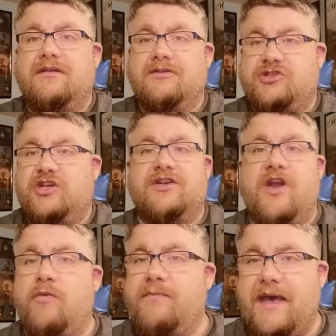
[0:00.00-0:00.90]
should have
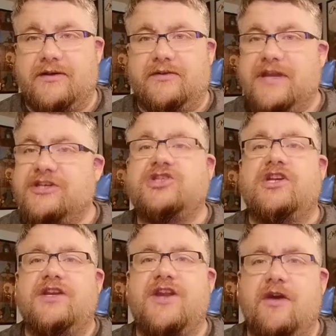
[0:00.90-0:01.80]
known better. They
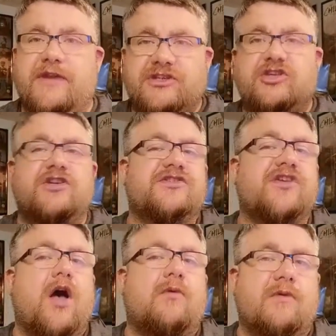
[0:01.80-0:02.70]
should have known. They should have
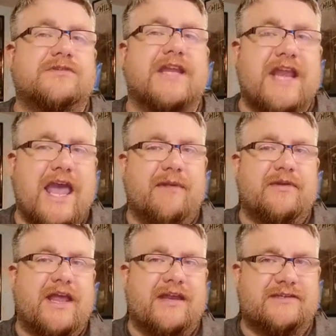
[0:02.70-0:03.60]
saw what was going to
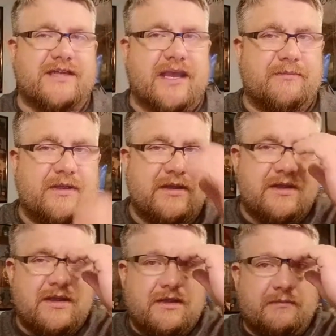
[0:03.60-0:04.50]
happen ahead of time.
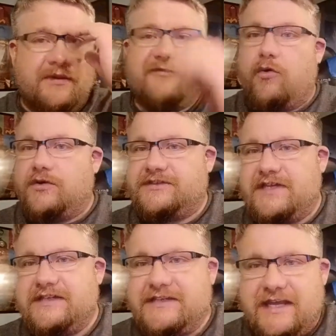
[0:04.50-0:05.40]
But of course
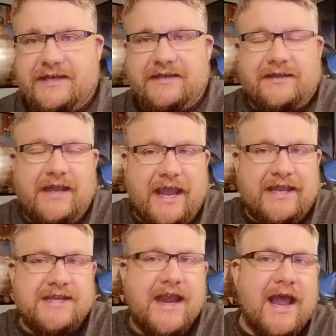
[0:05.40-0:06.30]
they didn't,
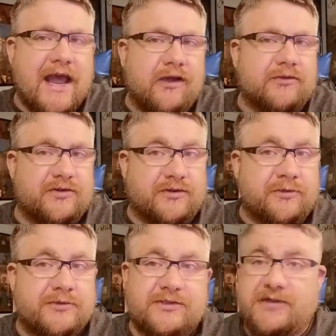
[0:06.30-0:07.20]
and now
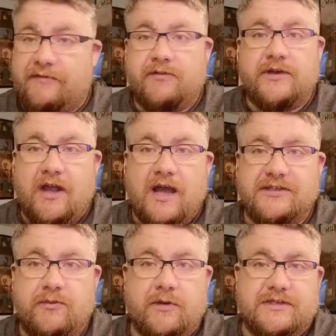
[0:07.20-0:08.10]
they're suffering the
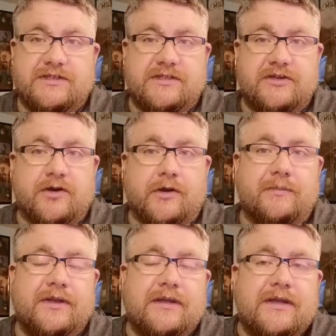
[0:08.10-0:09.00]
consequences in
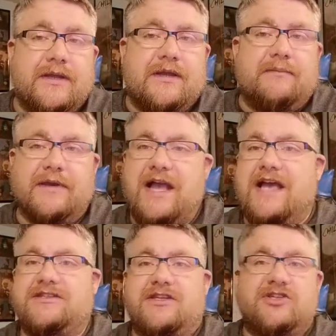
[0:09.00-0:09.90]
Europe. But
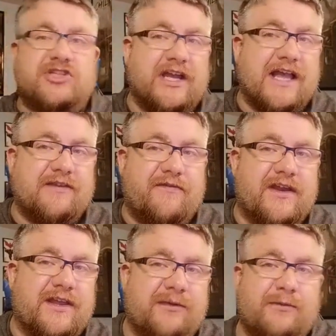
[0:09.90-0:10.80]
guys, check out the
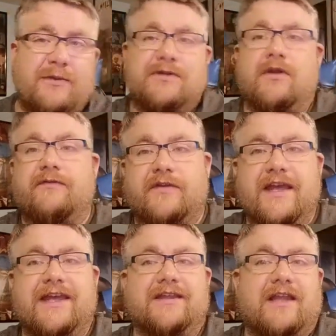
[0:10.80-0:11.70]
video. Don't
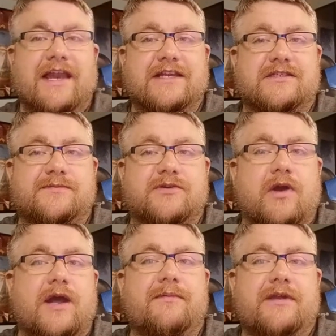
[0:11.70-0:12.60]
forget, hit like and
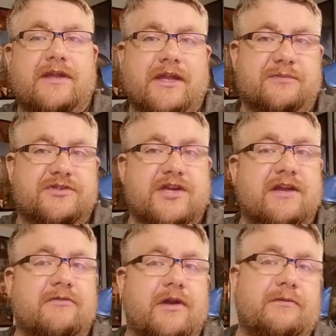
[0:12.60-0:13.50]
subscribe. It helps the
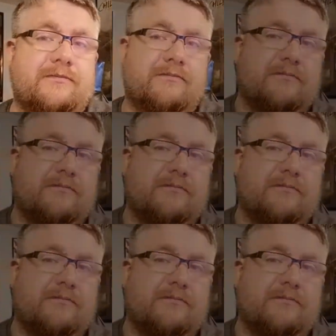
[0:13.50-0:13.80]
channel grow.